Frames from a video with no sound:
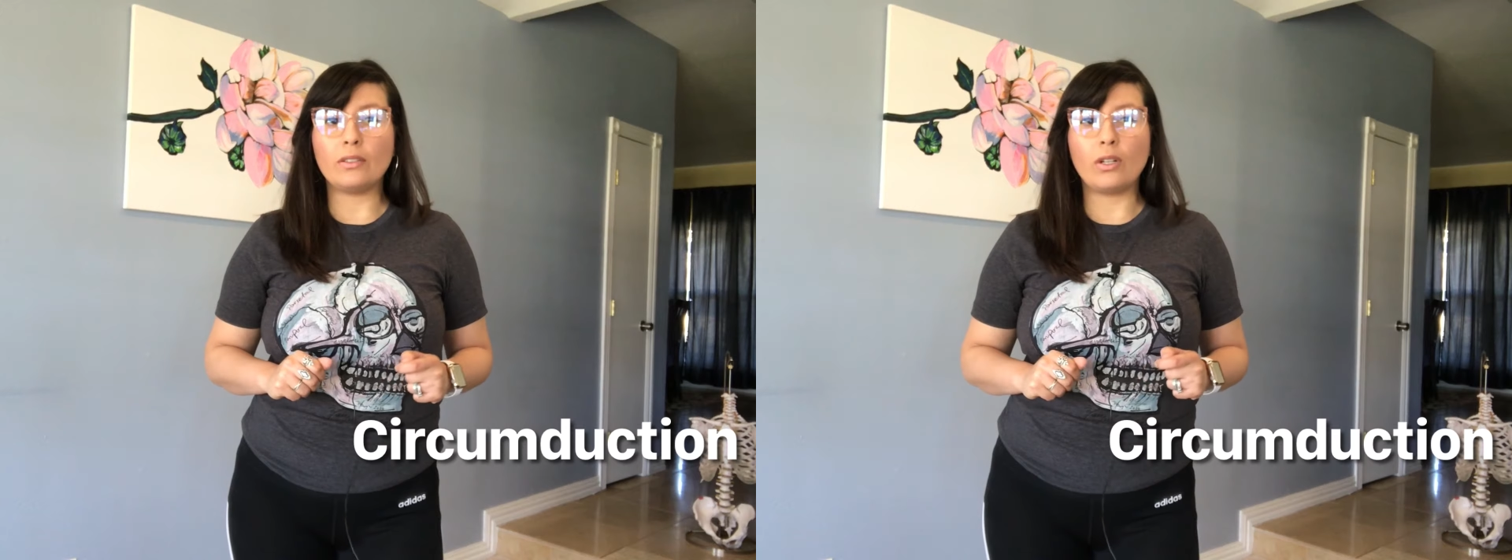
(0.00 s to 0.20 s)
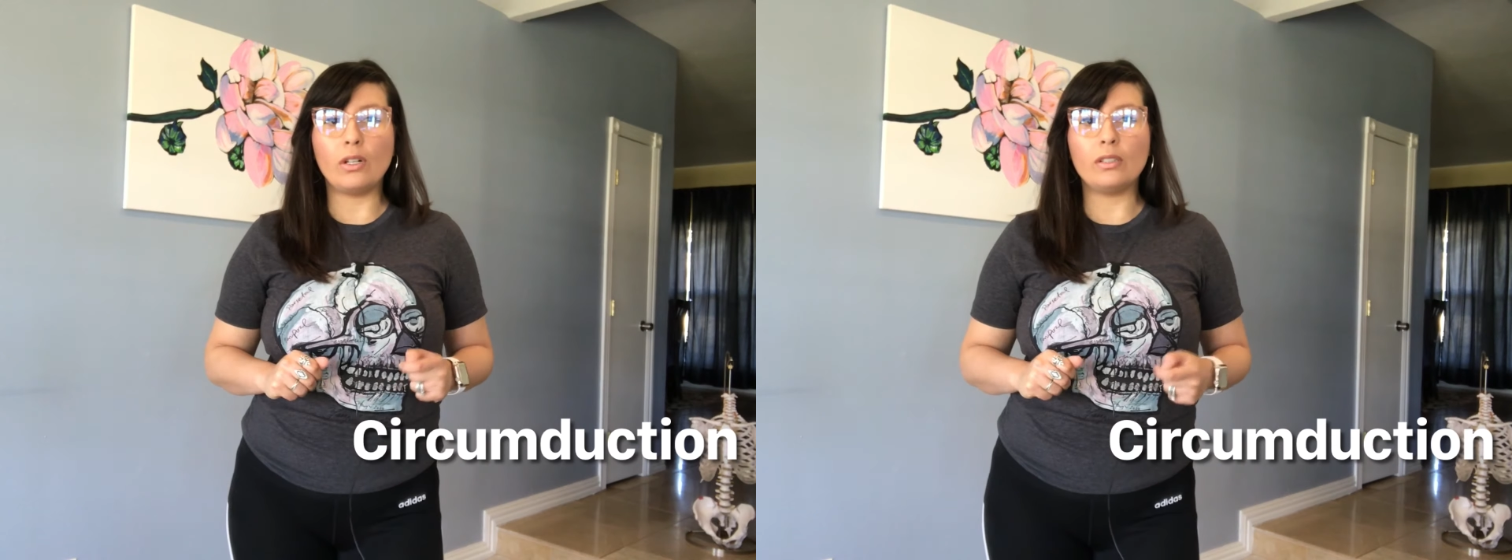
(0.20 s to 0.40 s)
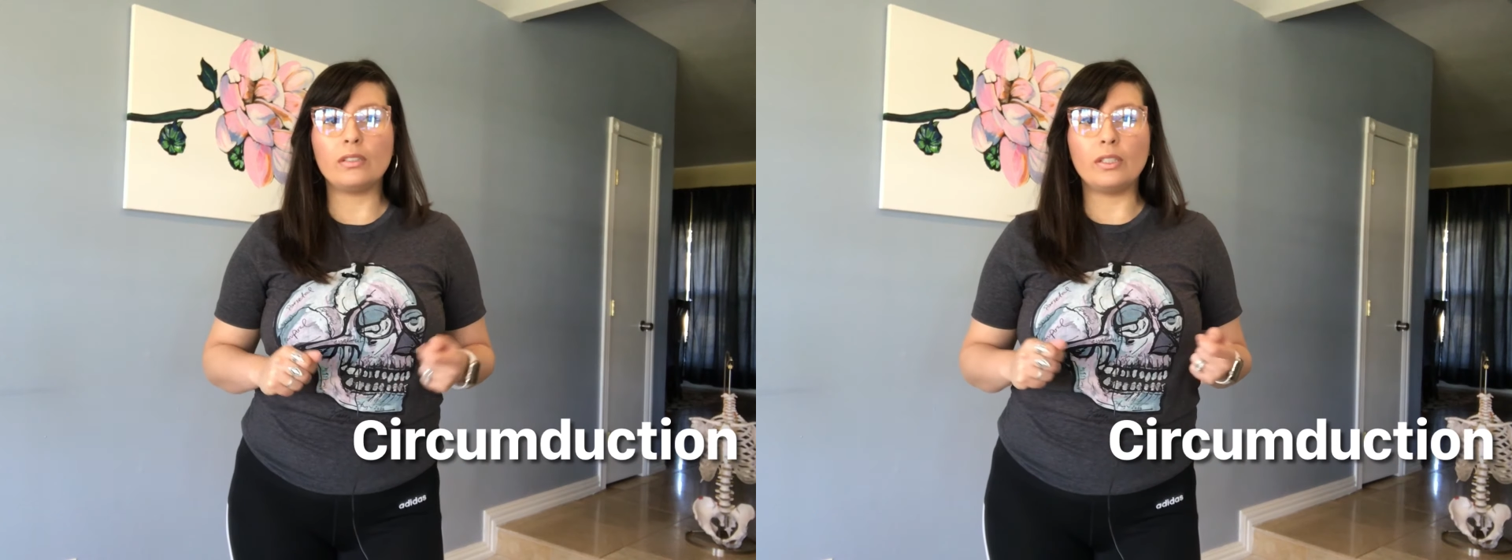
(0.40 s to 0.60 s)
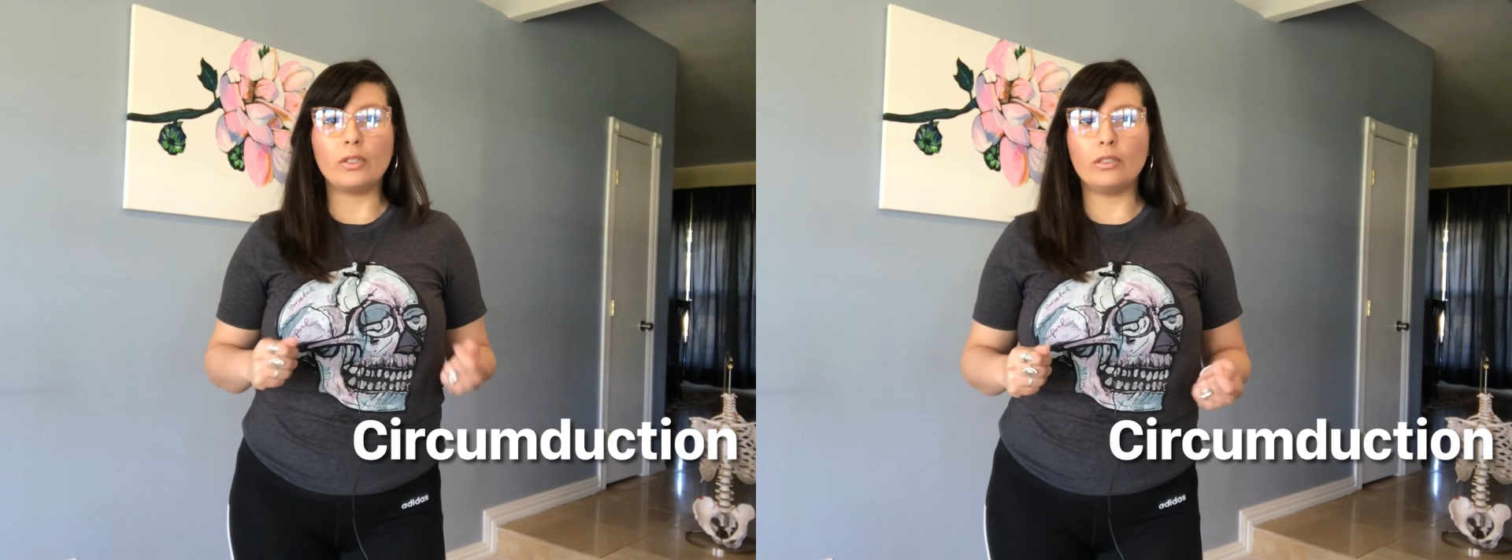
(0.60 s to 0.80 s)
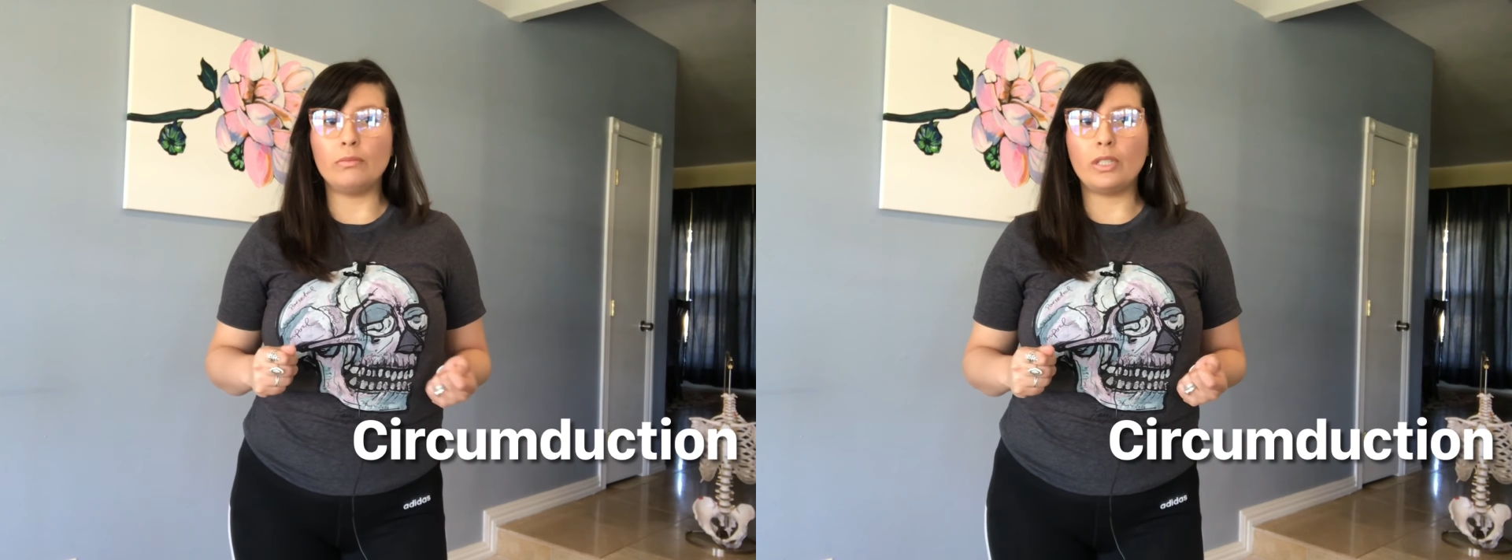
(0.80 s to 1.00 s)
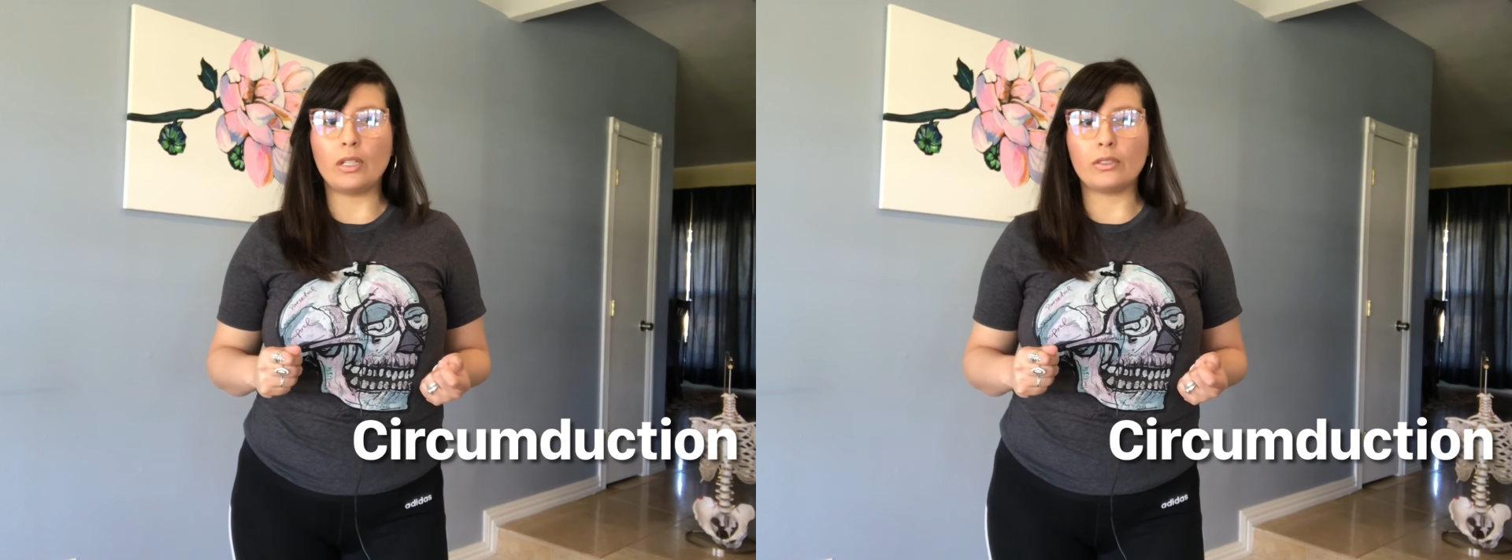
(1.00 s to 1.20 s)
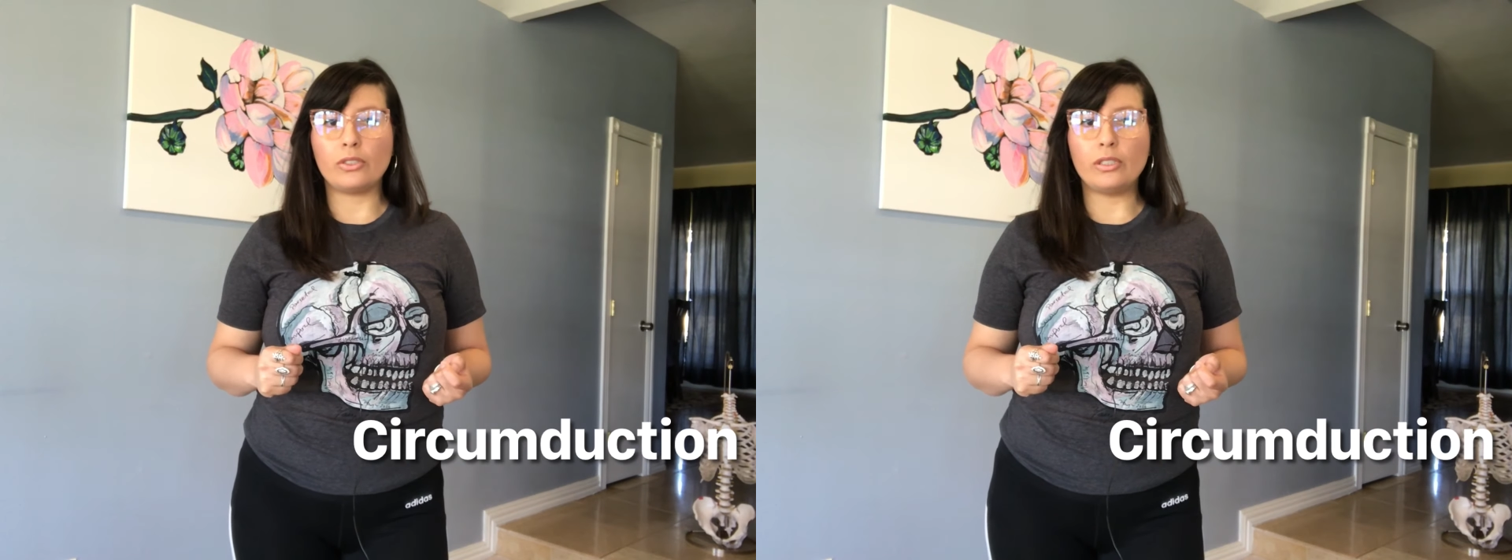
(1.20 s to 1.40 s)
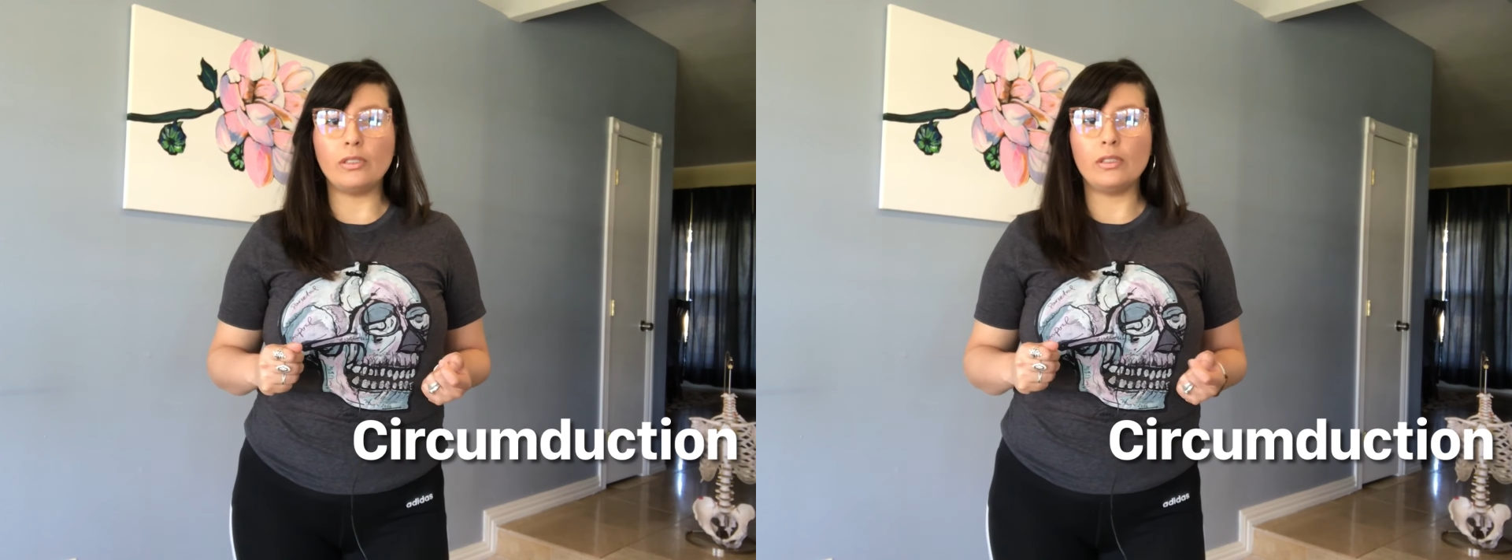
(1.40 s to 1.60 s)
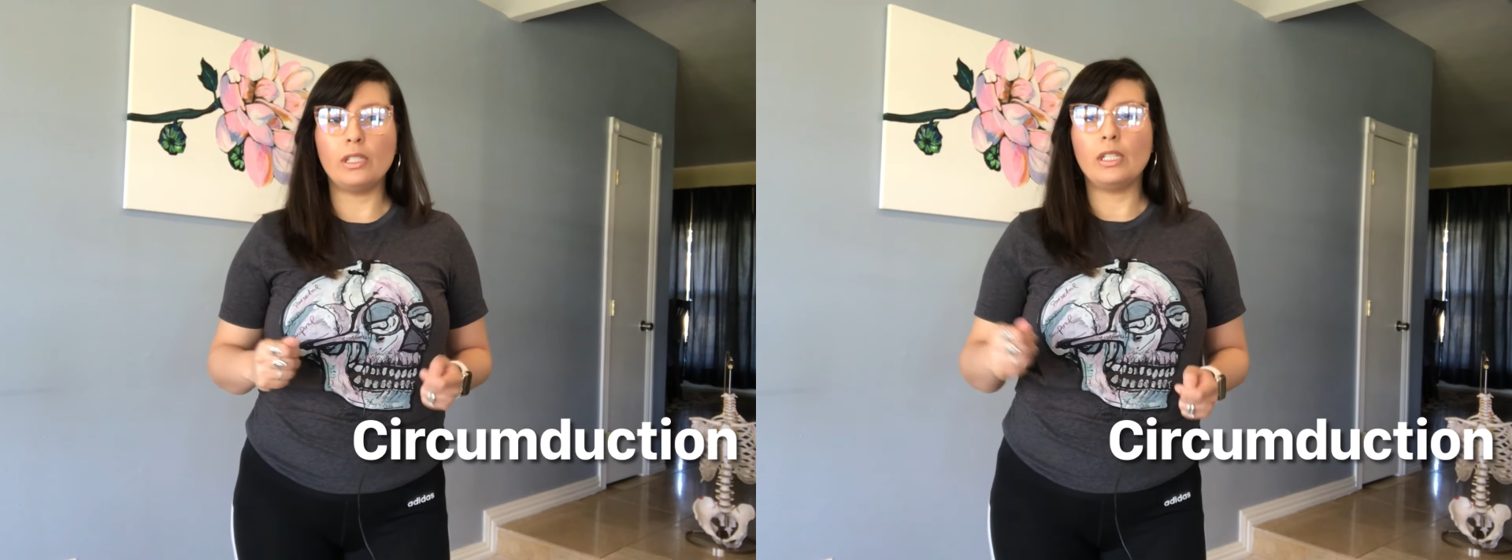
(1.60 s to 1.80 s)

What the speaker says: called circumduction.